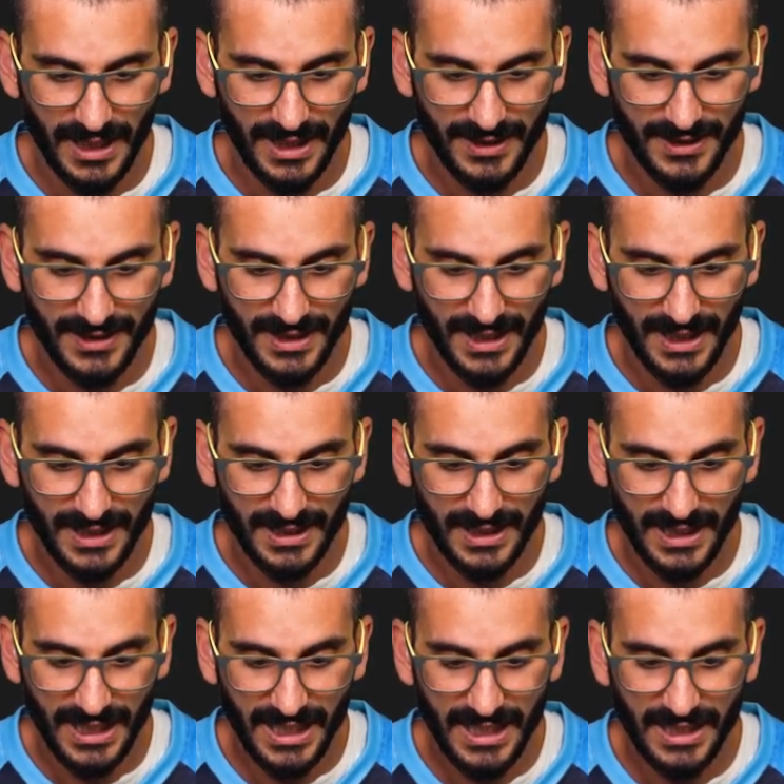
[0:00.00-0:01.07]
And then
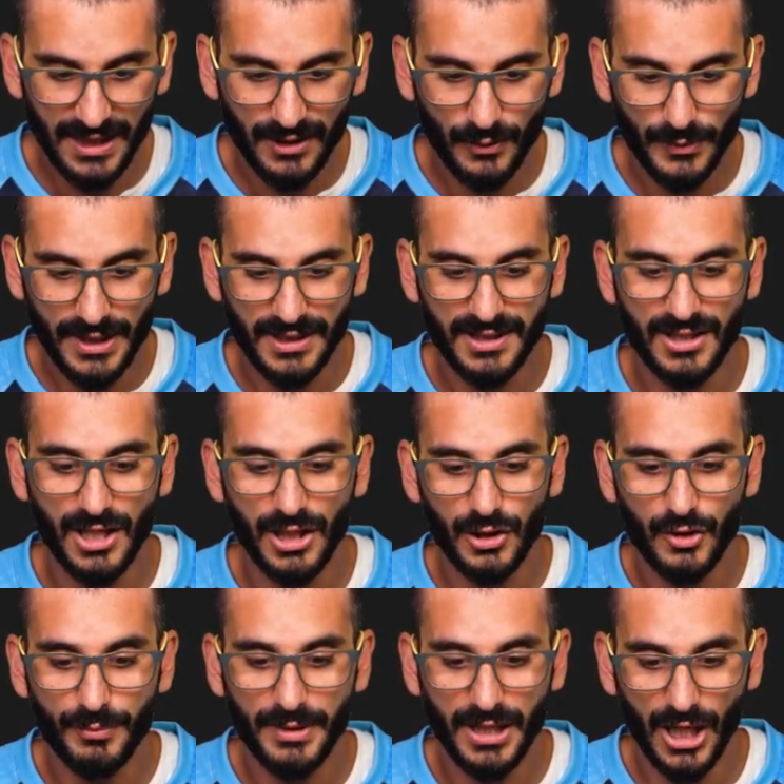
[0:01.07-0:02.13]
here we can start
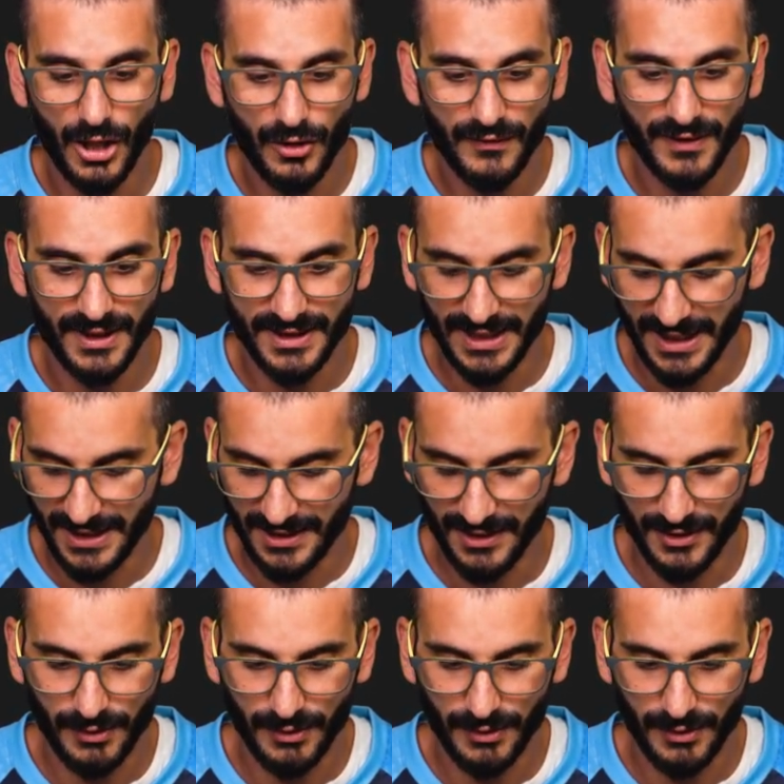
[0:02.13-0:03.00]
looping over the data.